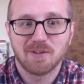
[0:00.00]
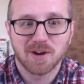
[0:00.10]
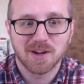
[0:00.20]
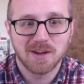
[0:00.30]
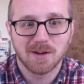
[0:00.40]

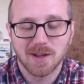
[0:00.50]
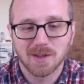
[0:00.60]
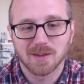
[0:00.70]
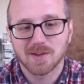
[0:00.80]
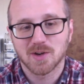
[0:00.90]
very
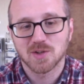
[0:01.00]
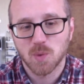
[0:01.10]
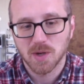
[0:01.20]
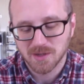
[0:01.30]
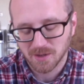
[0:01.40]
curious. Like, there's
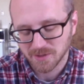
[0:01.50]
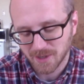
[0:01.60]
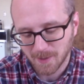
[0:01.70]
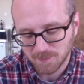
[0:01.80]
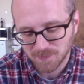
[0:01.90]
one called
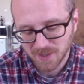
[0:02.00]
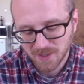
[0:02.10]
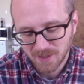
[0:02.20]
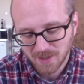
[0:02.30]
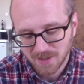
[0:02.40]
um,
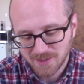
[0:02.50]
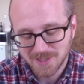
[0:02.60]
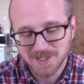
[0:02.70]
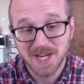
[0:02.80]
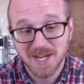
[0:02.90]

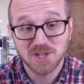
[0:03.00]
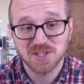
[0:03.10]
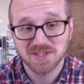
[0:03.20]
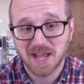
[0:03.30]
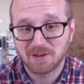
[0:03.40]

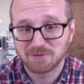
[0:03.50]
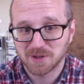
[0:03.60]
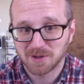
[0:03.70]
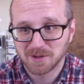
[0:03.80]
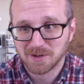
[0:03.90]
"Contagious
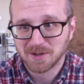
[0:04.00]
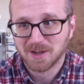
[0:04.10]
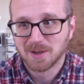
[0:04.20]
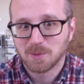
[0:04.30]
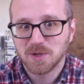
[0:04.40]
Laughter,"
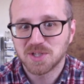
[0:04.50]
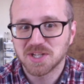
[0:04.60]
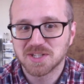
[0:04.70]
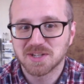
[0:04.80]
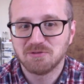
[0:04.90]
which okay.
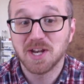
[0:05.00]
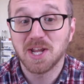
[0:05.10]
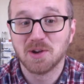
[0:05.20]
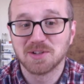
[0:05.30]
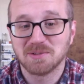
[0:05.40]

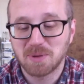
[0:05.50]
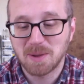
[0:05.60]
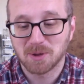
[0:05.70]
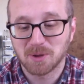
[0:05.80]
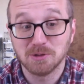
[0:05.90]
videos of
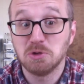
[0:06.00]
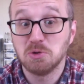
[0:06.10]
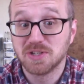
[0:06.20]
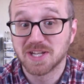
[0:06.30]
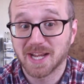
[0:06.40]
people
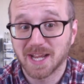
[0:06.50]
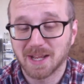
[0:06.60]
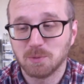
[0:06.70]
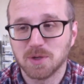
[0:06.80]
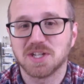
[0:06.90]
losing it,
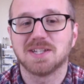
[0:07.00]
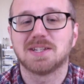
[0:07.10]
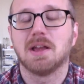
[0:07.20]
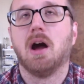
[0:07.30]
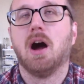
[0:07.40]
which is
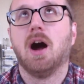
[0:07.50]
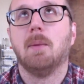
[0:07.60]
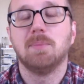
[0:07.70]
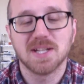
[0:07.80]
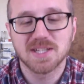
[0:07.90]
um,
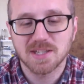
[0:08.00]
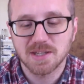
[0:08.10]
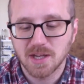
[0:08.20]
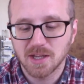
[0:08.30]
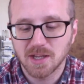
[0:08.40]
it's
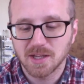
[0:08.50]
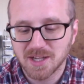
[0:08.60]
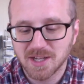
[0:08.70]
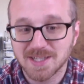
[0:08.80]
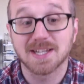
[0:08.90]

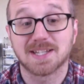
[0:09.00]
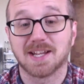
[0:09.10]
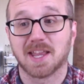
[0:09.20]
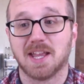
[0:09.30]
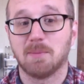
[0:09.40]

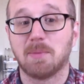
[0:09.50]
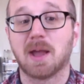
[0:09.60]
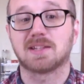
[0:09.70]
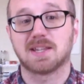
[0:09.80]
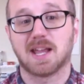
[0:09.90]
consistently the
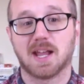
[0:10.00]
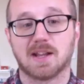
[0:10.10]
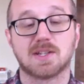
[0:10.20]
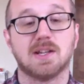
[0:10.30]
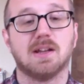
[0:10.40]
best
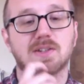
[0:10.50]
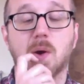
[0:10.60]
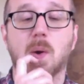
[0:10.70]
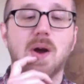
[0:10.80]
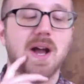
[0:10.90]
thing.
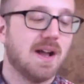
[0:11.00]
So